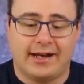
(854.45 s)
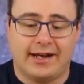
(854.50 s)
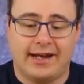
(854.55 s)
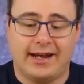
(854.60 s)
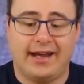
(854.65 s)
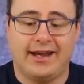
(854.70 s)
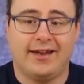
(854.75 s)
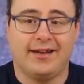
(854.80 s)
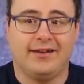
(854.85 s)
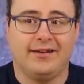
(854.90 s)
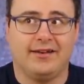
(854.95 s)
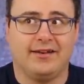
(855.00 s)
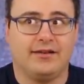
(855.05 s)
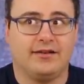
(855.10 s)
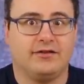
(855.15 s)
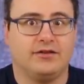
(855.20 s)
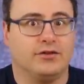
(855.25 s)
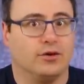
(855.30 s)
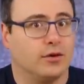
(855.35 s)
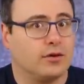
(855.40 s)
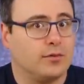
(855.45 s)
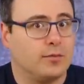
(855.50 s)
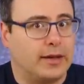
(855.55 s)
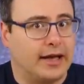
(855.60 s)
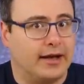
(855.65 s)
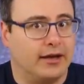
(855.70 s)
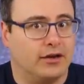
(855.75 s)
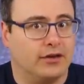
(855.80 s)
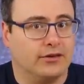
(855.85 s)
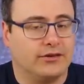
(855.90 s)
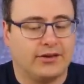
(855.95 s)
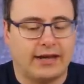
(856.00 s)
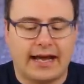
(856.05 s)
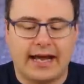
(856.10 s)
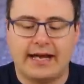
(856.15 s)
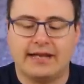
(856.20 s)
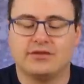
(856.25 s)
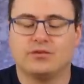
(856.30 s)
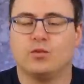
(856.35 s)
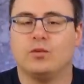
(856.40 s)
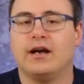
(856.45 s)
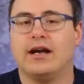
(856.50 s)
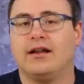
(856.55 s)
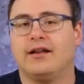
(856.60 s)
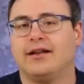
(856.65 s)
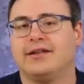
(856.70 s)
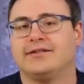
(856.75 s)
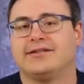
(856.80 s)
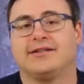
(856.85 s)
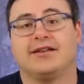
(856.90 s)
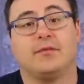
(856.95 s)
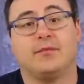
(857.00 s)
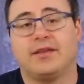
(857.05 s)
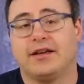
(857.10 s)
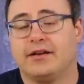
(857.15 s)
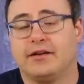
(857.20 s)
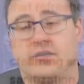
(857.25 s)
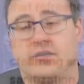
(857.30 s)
and doorbells, as well as something